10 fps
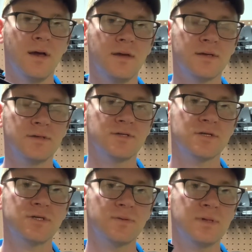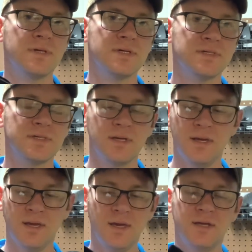conjunction with this.
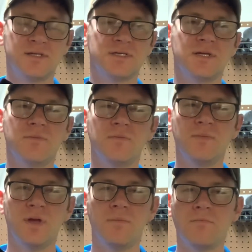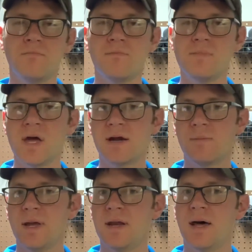It may or
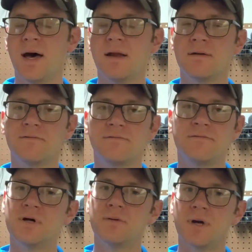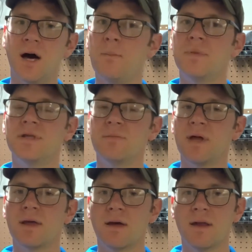may not float up
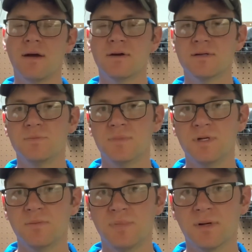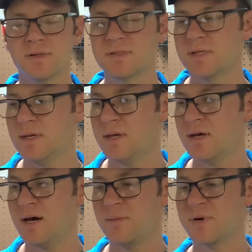depending on how you're built.
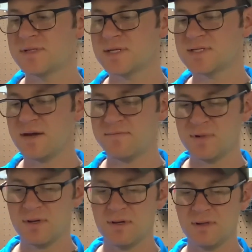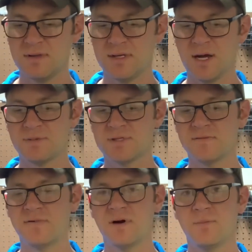But it does have the option
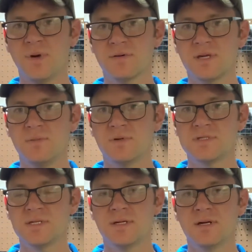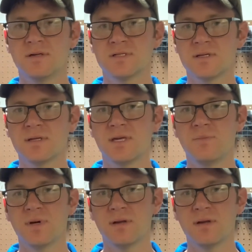for belt keepers in here, so you can keep it